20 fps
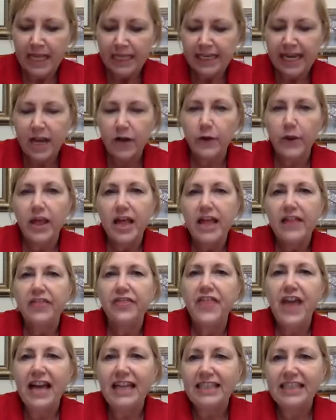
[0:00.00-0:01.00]
Now,
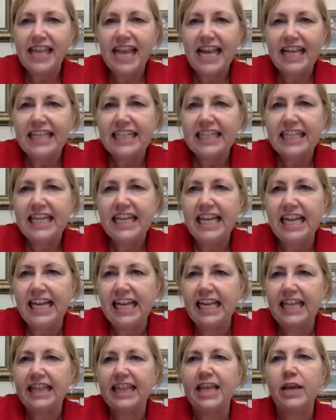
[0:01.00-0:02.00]
that
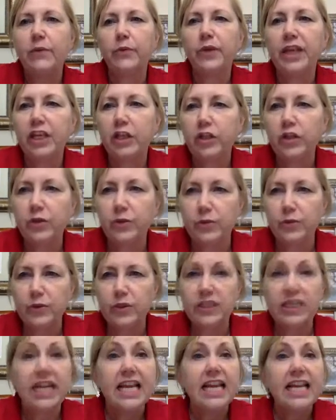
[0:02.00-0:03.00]
technique that we
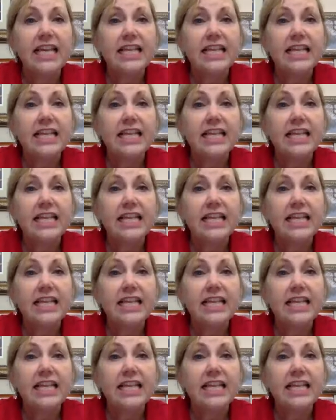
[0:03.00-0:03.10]
used